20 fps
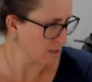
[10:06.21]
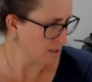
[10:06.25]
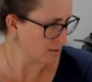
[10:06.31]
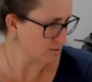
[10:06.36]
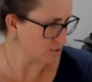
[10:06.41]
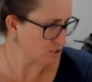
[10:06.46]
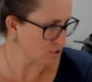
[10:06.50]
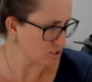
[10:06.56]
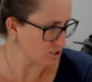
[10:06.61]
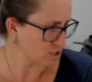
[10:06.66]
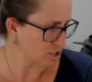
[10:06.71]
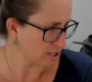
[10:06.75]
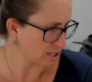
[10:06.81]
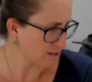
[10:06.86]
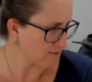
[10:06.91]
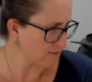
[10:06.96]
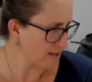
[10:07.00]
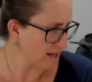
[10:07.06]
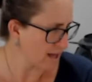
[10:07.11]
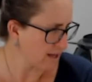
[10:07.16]
Just checking
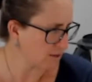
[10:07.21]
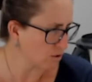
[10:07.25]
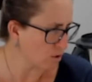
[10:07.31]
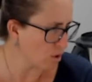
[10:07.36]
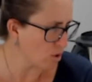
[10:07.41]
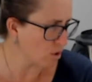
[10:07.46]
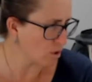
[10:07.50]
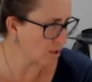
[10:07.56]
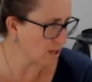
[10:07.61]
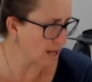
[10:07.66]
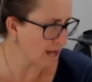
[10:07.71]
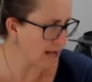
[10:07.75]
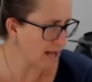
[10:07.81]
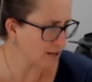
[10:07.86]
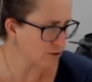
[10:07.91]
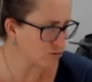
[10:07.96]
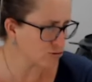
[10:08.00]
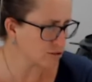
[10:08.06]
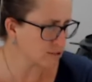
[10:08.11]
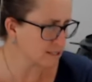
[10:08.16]
for how long.
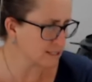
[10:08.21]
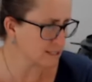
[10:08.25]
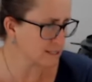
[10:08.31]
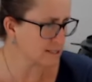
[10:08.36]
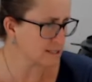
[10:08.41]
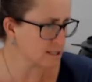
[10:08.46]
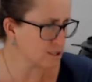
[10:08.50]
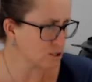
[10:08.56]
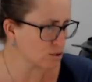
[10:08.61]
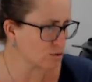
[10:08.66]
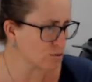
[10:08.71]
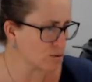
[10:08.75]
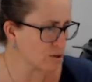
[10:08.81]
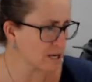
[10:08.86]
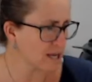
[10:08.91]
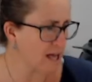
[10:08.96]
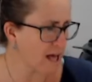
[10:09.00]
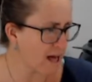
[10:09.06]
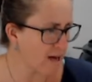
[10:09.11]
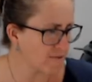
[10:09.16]
160
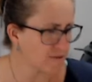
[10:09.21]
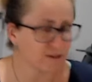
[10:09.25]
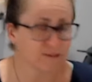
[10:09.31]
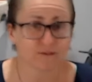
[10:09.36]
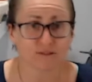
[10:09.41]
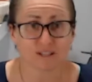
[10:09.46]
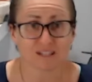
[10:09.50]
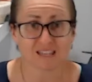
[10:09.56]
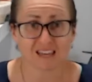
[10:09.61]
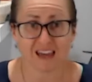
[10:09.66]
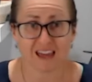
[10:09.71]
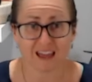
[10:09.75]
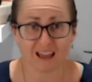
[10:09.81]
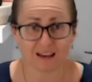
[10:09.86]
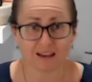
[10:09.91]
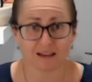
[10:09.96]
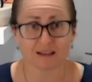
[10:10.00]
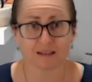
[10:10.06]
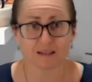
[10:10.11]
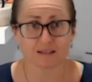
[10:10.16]
degree oven for
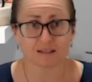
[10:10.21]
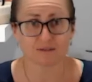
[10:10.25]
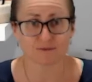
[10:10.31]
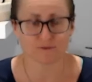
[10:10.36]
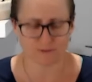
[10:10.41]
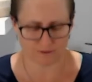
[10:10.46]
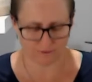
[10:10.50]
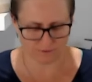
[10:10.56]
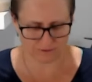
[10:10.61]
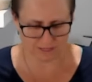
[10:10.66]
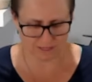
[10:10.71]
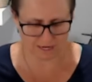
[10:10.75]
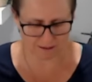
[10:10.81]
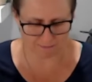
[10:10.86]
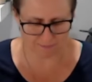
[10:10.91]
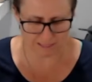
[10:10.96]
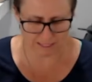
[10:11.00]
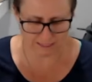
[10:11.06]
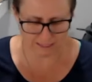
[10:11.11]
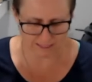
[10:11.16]
10 to 15
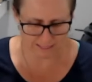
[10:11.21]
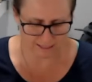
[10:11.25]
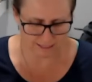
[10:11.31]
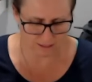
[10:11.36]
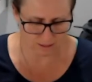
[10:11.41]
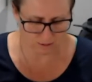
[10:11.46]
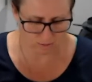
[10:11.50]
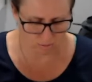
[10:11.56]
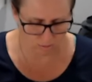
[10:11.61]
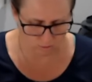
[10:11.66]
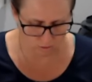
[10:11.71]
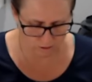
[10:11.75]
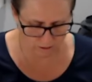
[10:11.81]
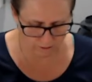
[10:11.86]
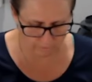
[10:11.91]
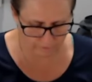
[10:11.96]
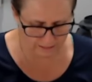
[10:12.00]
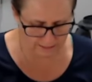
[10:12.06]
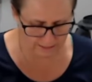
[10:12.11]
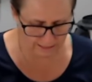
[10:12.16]
minutes until cooked.
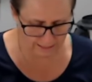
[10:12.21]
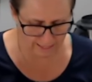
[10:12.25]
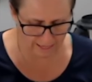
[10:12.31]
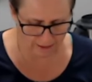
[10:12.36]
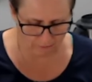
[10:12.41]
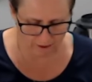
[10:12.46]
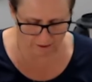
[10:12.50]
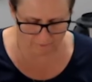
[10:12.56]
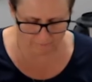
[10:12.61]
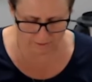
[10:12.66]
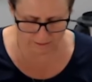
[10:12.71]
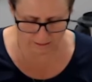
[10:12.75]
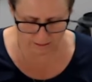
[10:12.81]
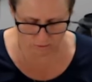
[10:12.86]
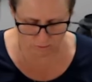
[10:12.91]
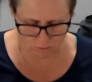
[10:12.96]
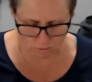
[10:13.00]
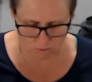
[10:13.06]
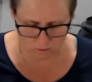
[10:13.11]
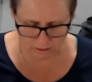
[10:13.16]
Obviously, our ovens
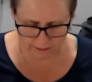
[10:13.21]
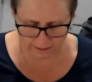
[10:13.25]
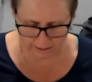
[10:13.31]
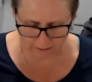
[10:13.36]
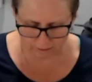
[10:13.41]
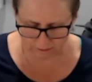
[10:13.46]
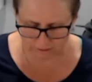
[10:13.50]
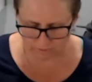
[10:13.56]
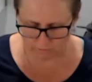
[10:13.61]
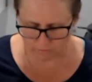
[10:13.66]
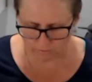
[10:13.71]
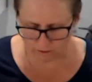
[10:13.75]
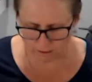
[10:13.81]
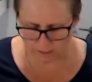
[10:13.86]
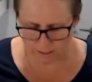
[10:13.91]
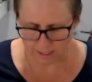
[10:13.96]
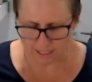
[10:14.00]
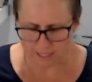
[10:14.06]
are all a little different.